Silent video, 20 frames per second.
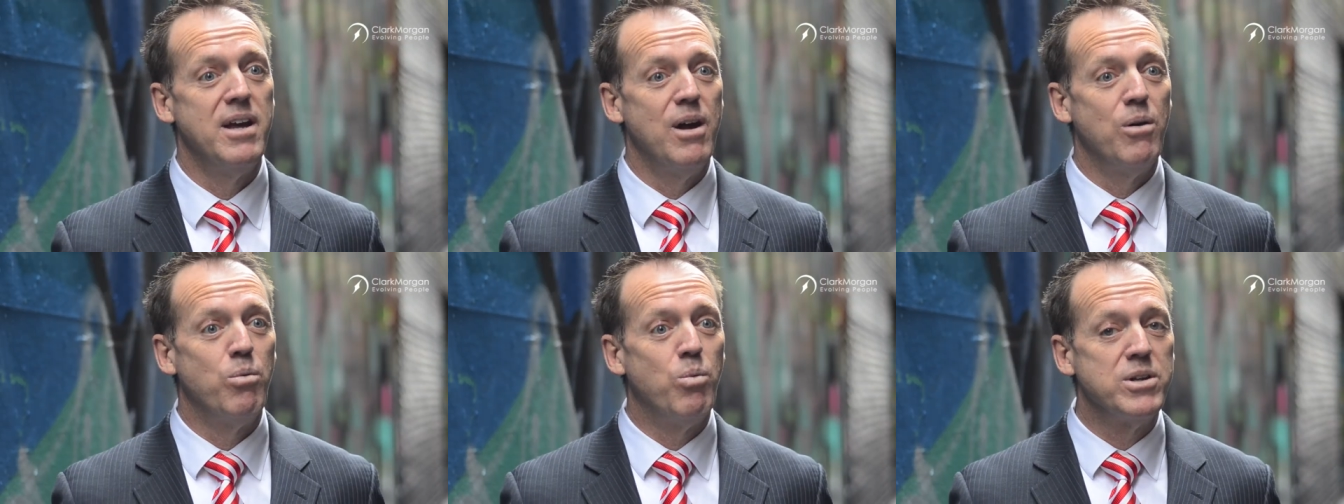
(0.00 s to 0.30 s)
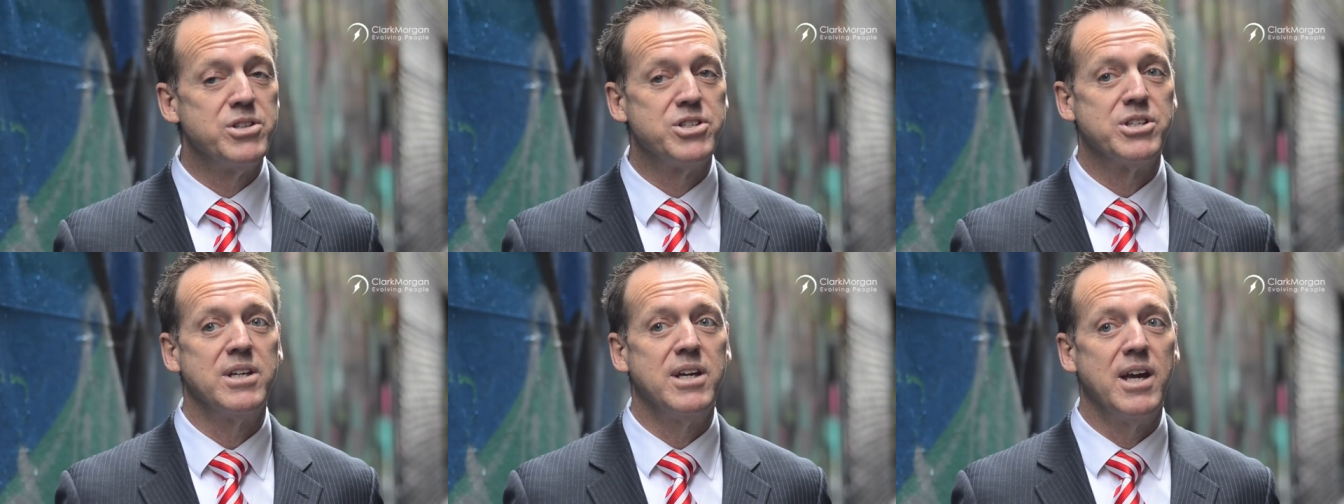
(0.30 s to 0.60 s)

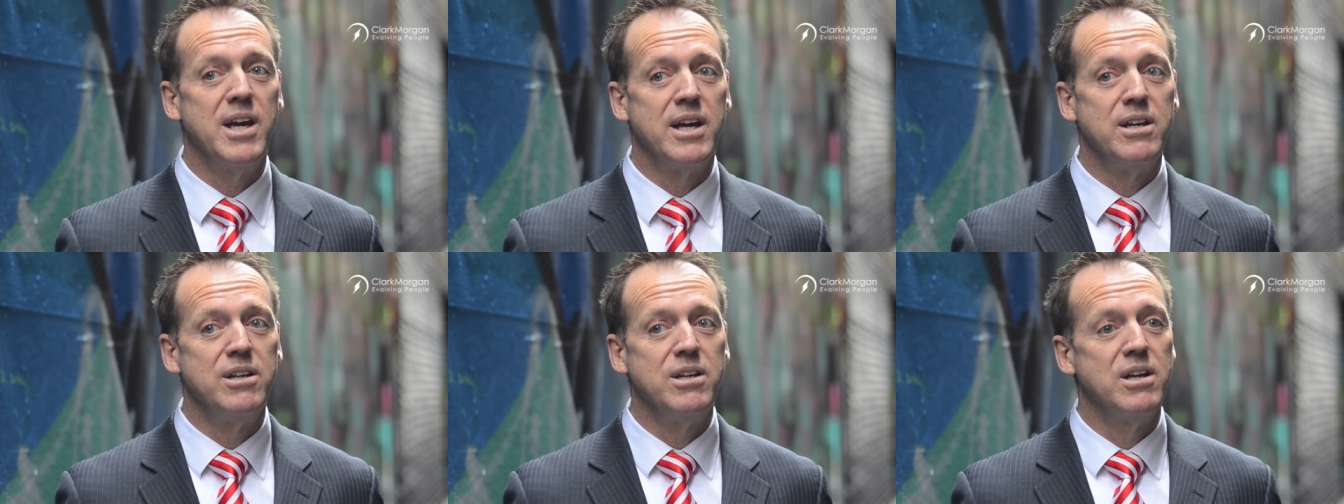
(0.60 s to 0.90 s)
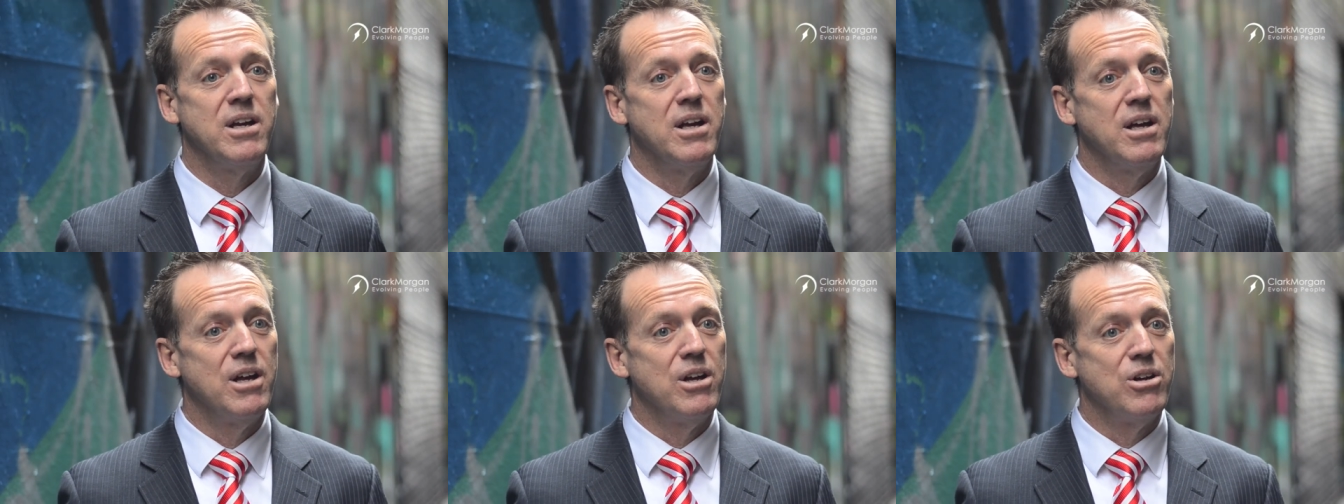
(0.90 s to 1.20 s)
Once again,
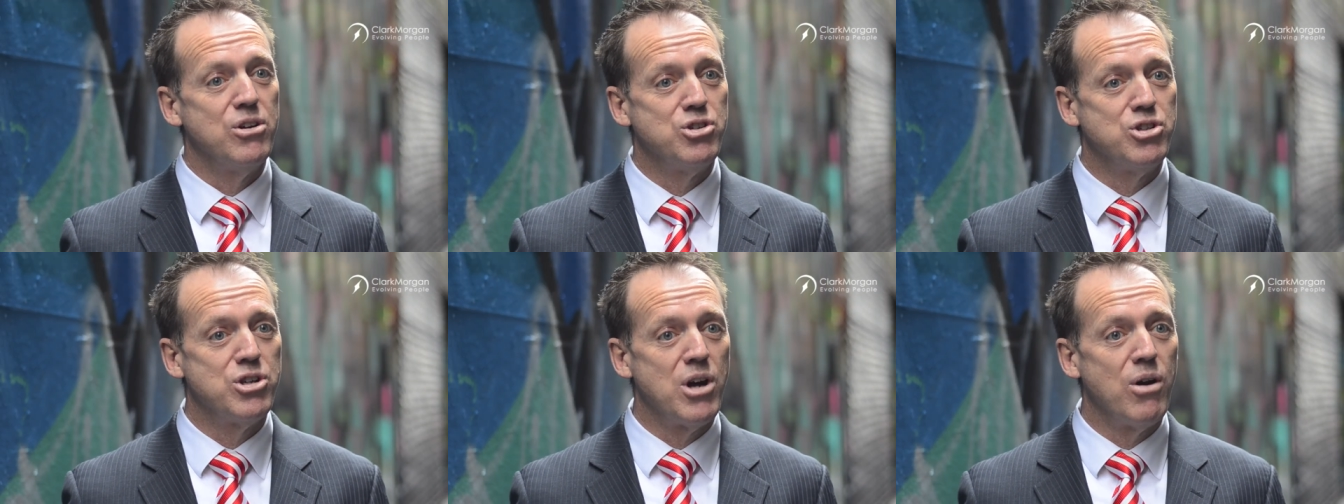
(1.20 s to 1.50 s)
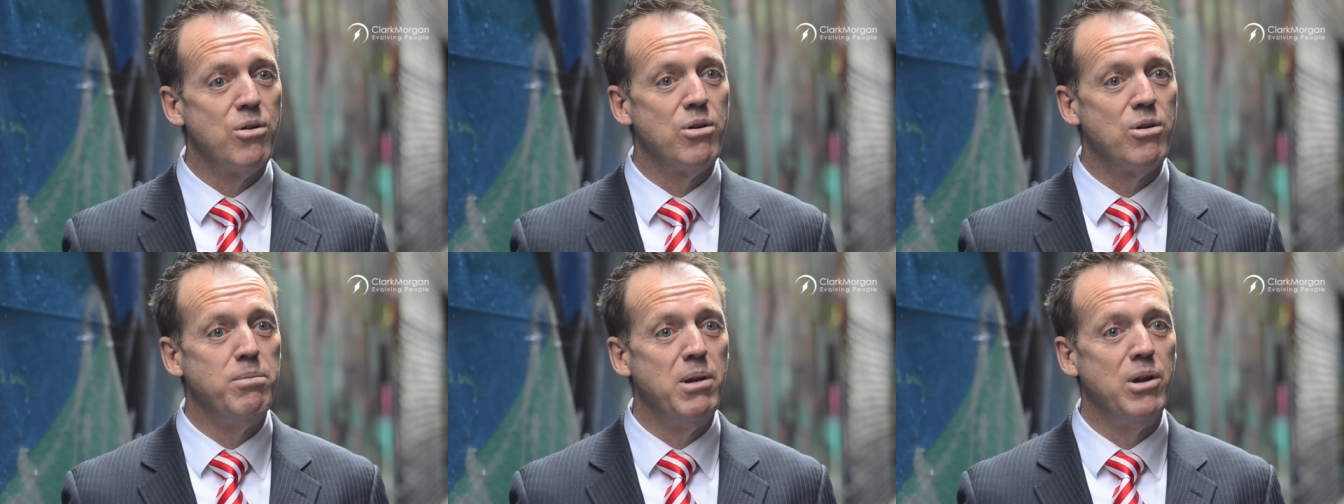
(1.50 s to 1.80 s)

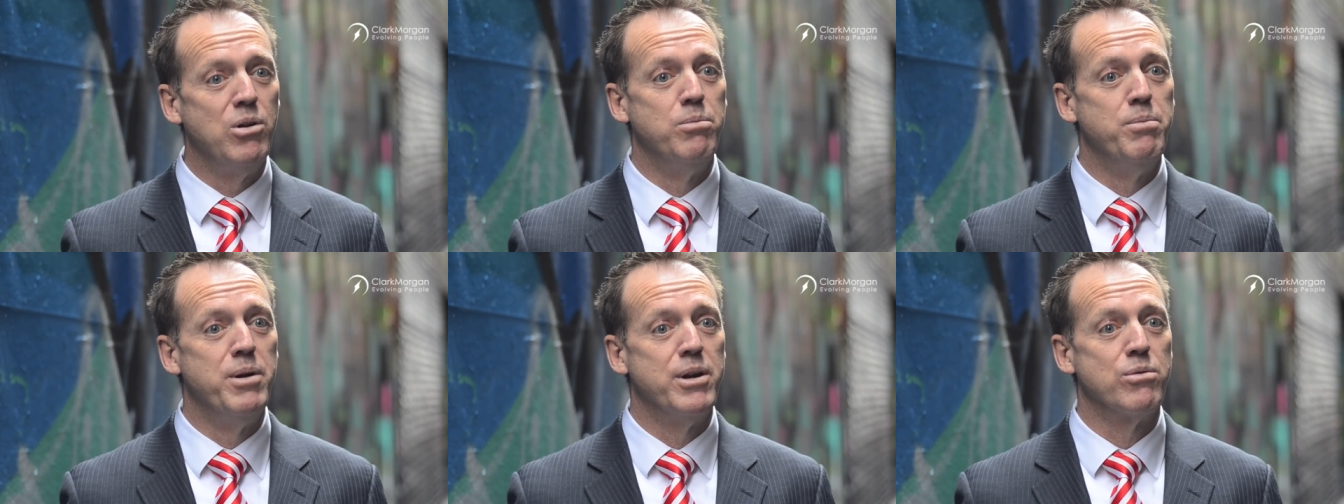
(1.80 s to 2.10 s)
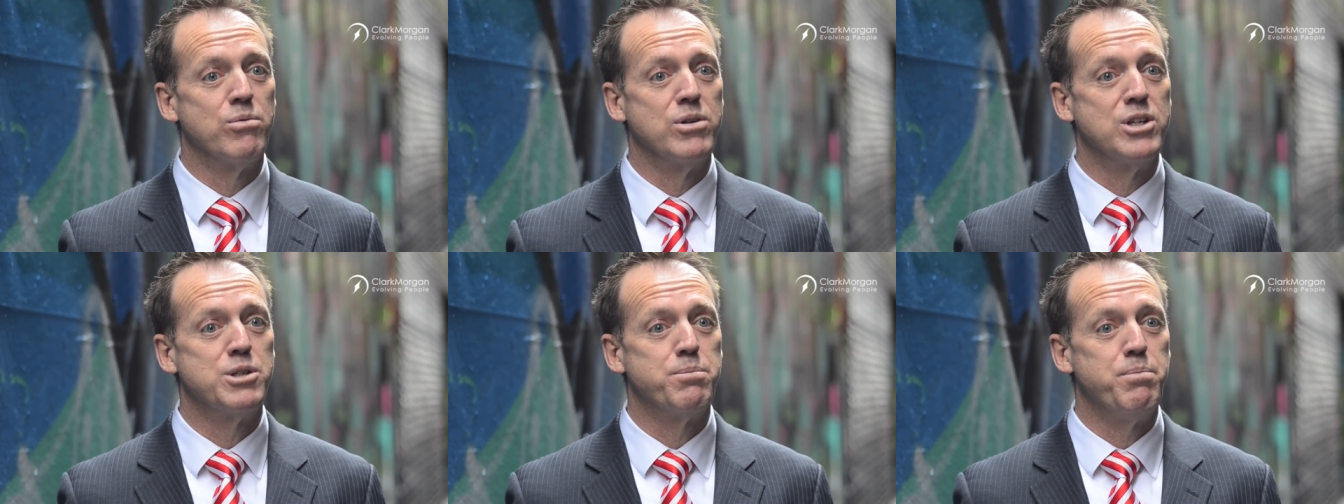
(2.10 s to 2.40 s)
show a little bit
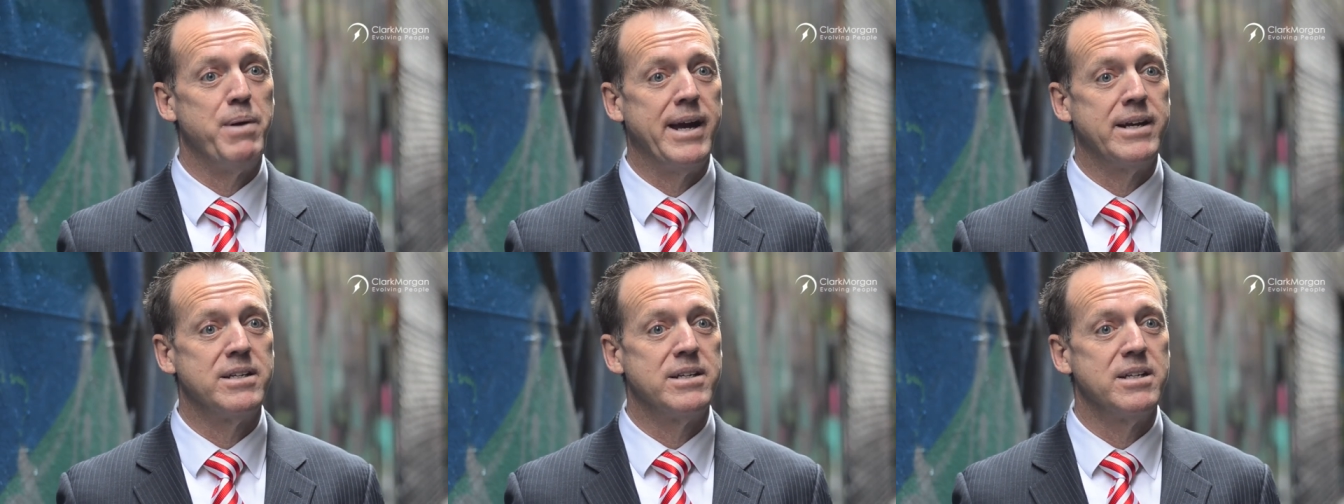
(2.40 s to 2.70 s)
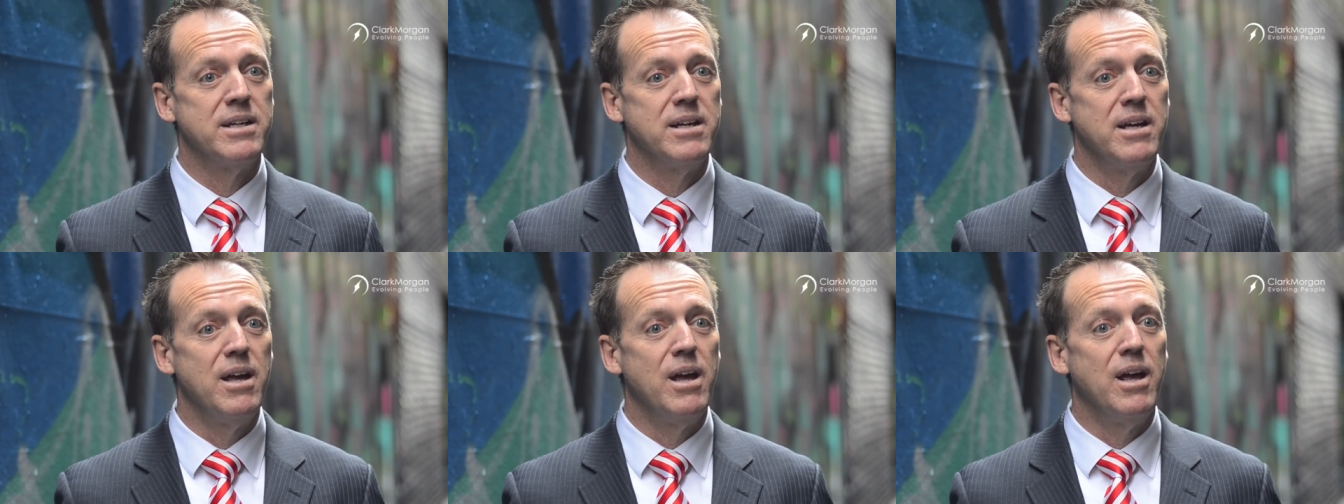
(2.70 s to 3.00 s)
of respect.
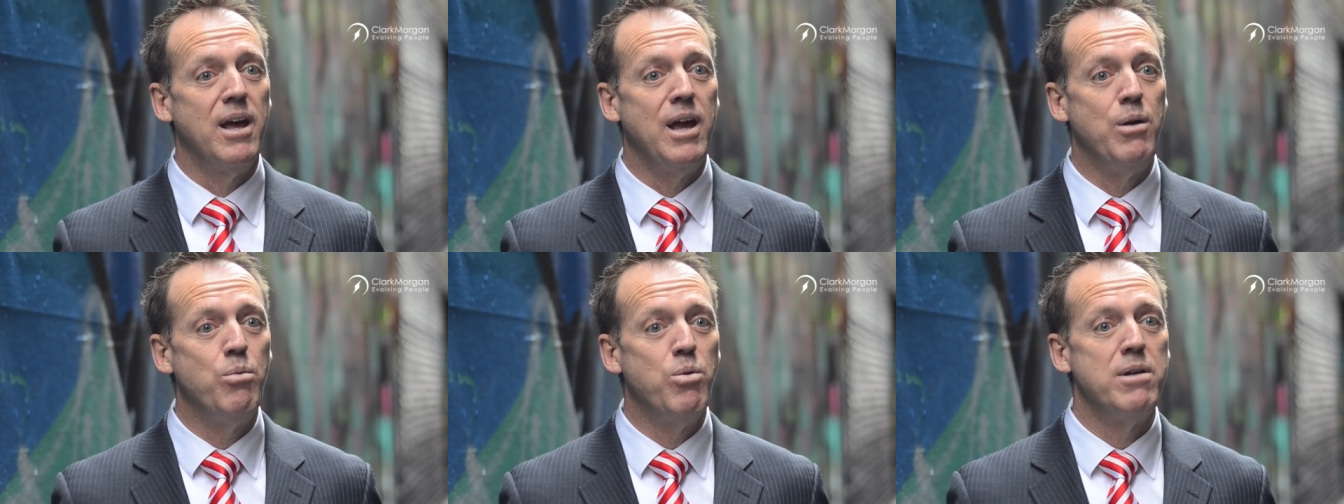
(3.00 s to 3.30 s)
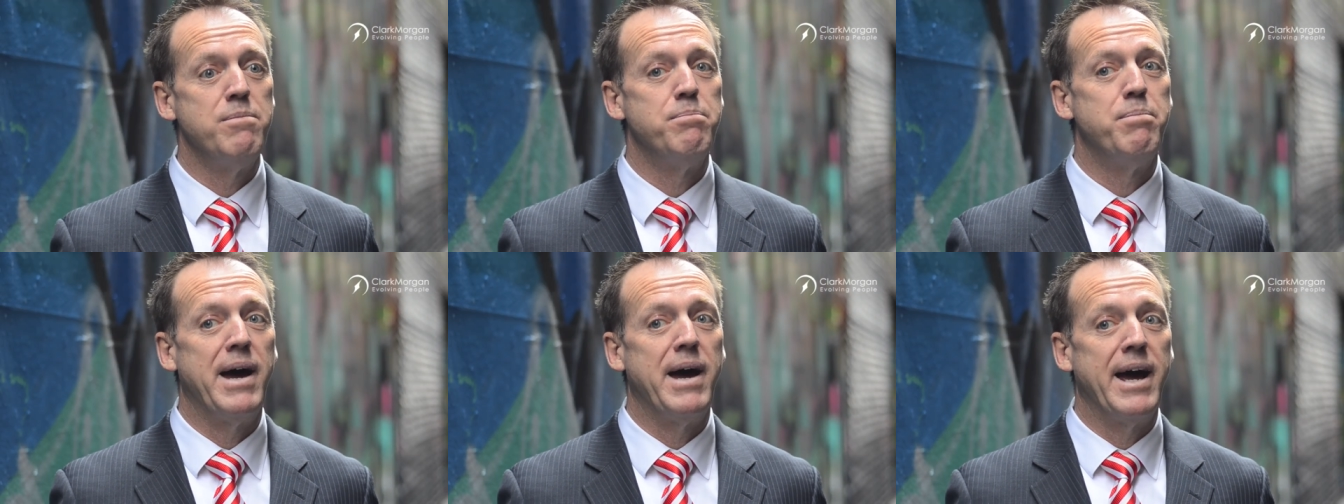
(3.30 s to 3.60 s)
He
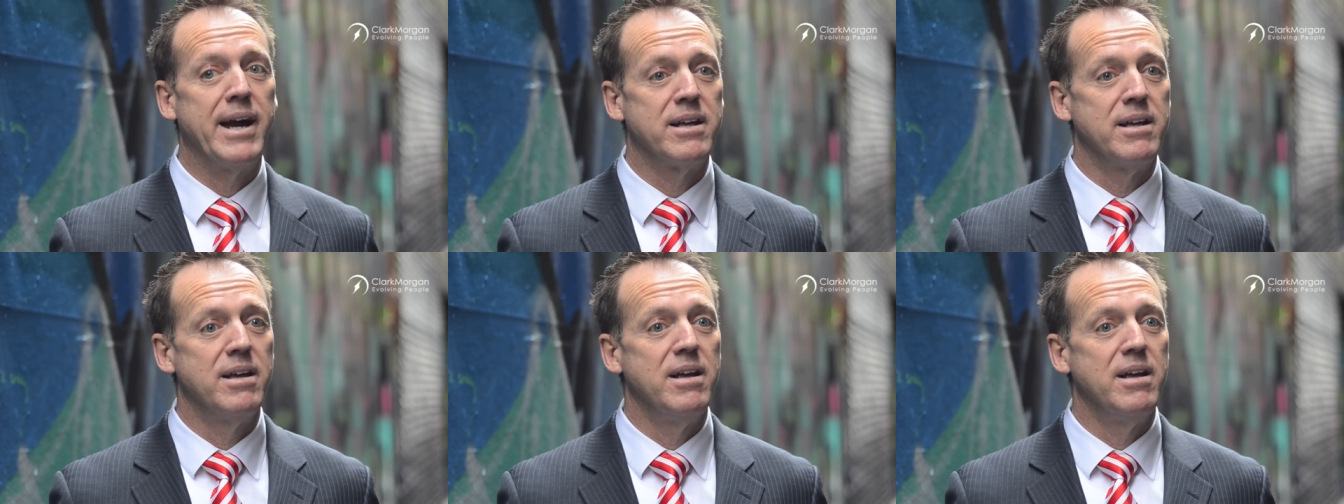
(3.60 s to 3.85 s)
went back,